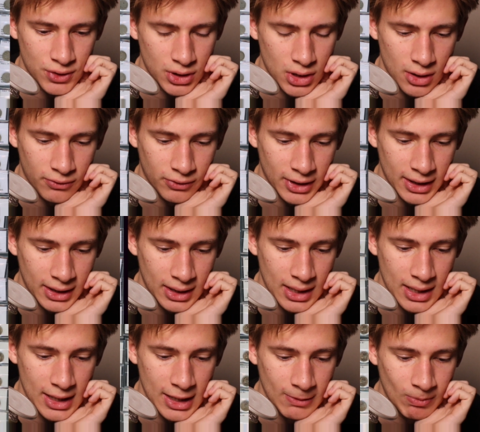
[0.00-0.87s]
of stuff like
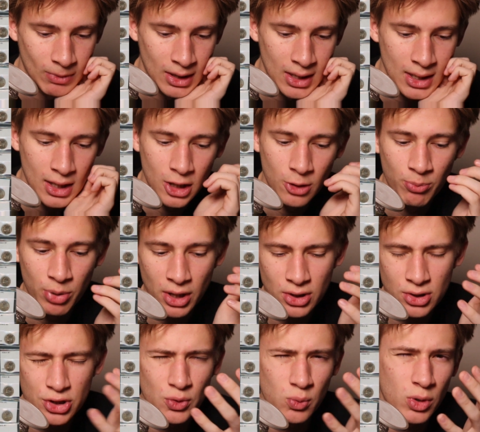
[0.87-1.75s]
that. The
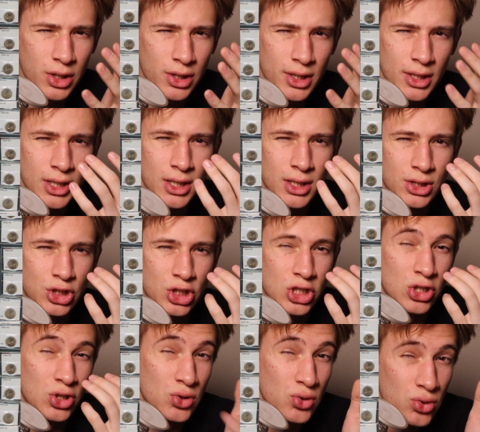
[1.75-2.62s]
pictures weren't
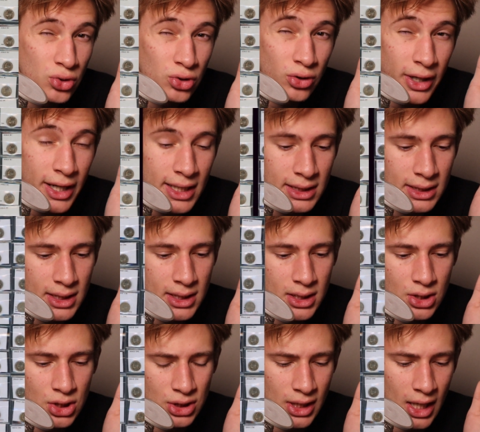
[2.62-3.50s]
too
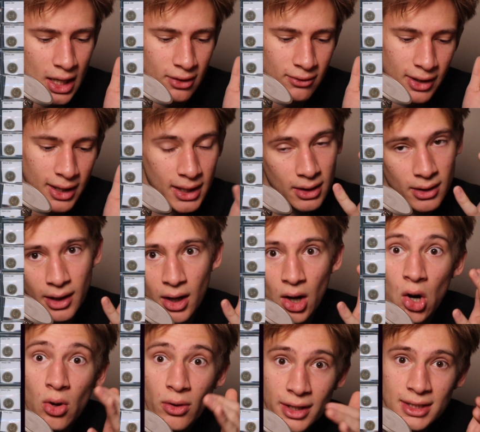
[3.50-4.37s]
crazy, just kind of like,
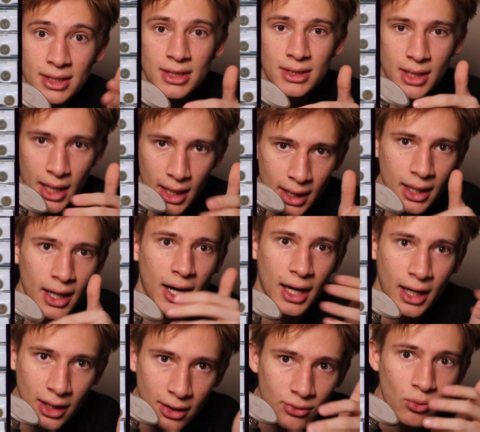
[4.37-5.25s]
oh, this is like
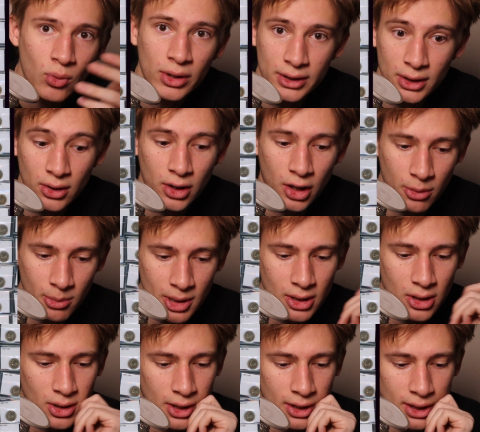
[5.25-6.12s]
kind of what they're going to be
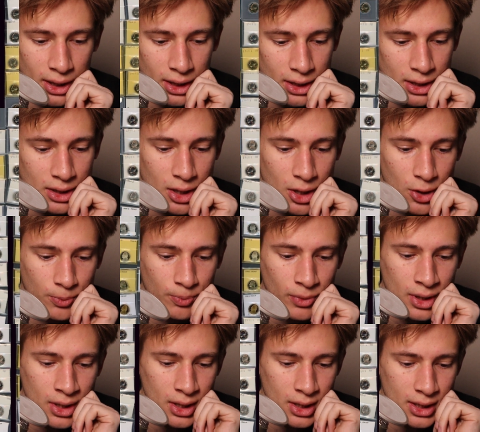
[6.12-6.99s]
looking like, you know.
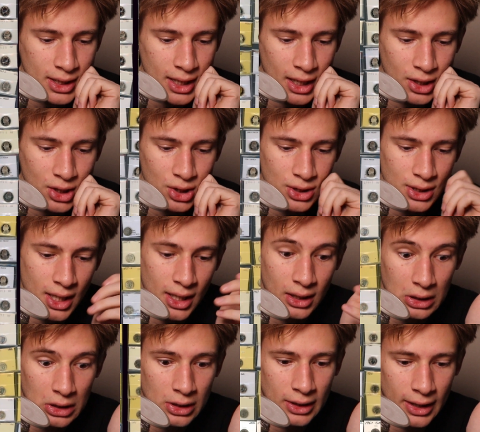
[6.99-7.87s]
You kind of just like
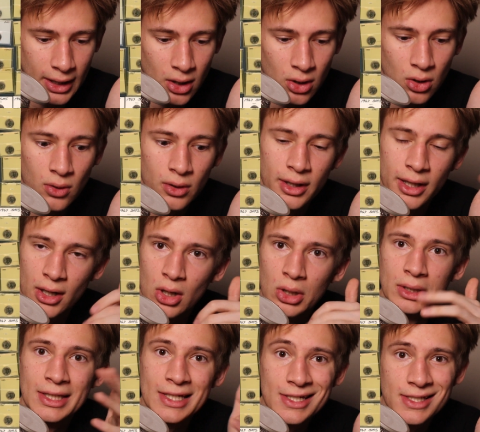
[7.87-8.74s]
look like, oh, are they
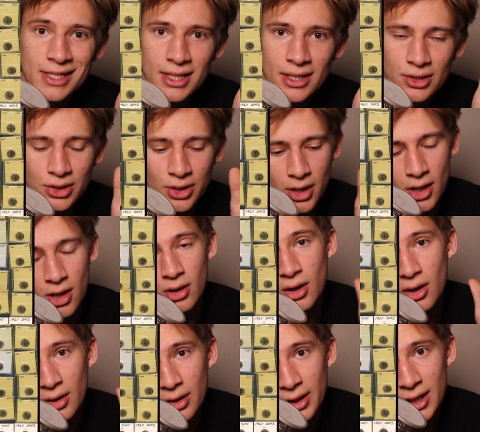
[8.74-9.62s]
all details? Are they
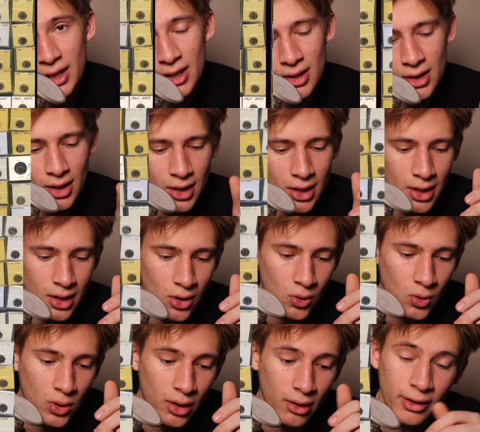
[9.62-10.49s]
all ugly?
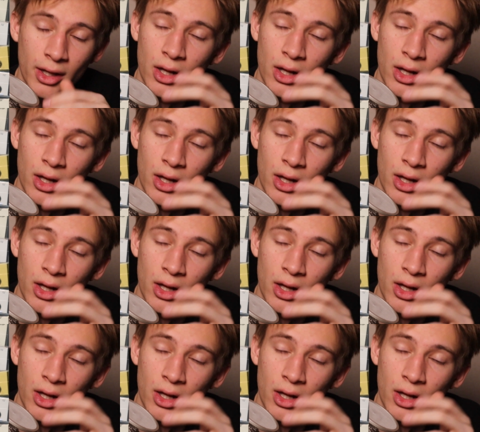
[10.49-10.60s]
Or are